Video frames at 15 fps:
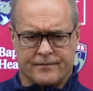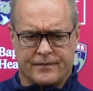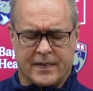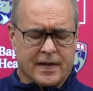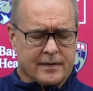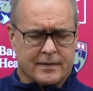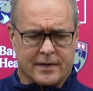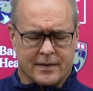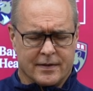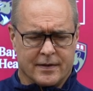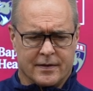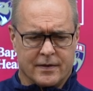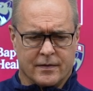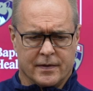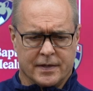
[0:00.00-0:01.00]

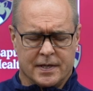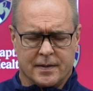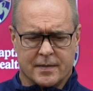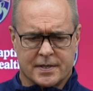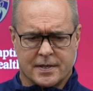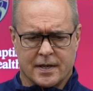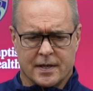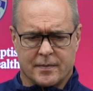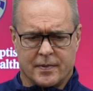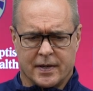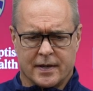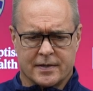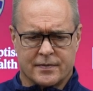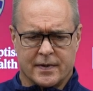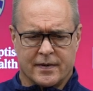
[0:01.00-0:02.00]
The only team that's not in the
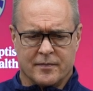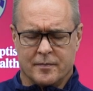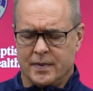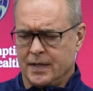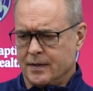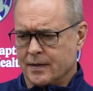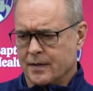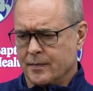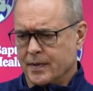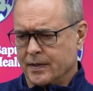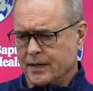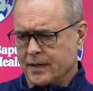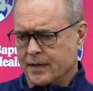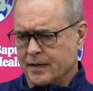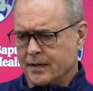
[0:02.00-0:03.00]
playoffs we haven't beaten their
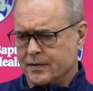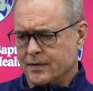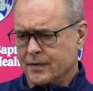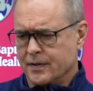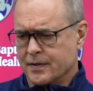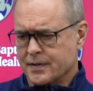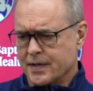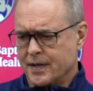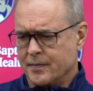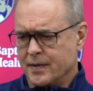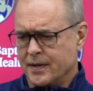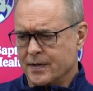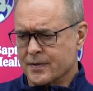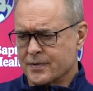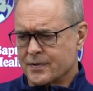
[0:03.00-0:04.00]
building in the 2 years I've
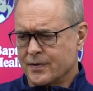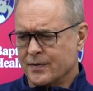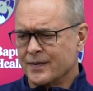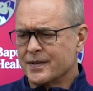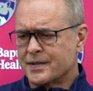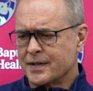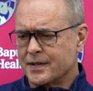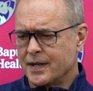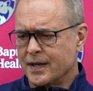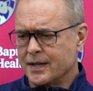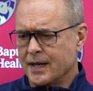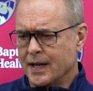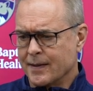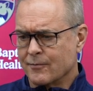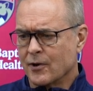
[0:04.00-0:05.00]
been here. So it's a
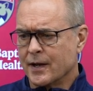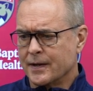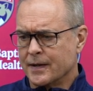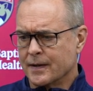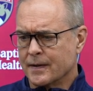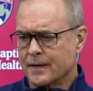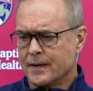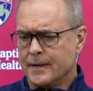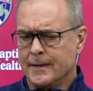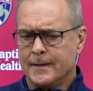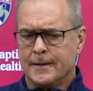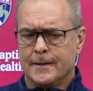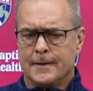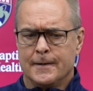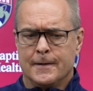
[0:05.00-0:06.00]
10-game run here.
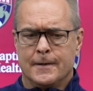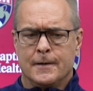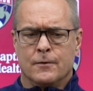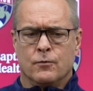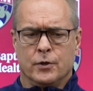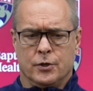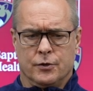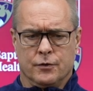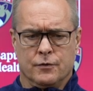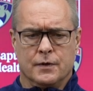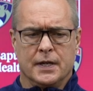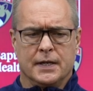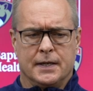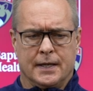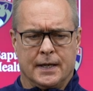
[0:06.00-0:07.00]
We do
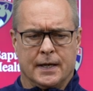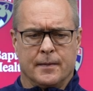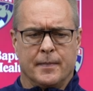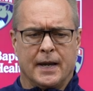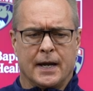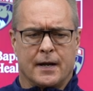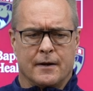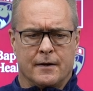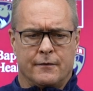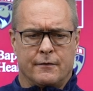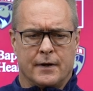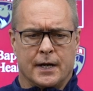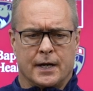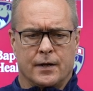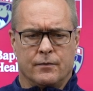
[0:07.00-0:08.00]
need to get it back on
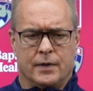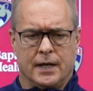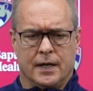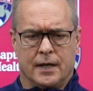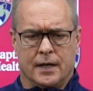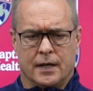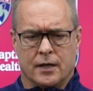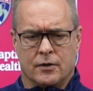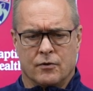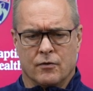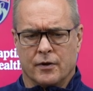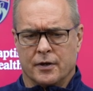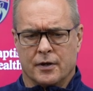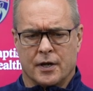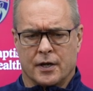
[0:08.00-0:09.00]
track, and we need to get
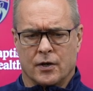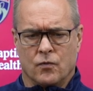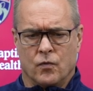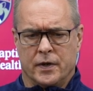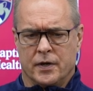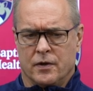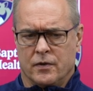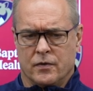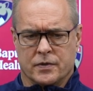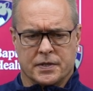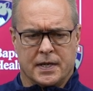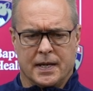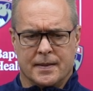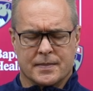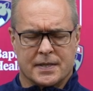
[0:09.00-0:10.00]
going. You're not going to win all those
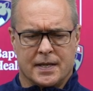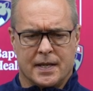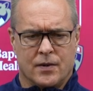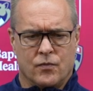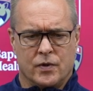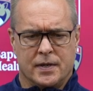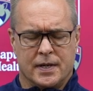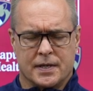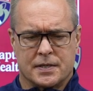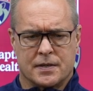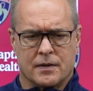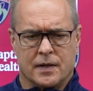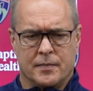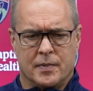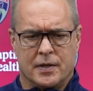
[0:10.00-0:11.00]
games, and that wouldn't
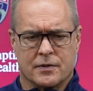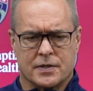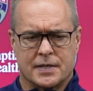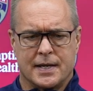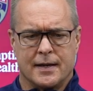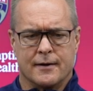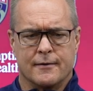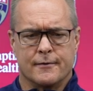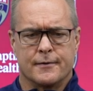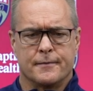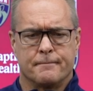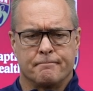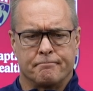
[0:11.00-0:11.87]
necessarily be your standard.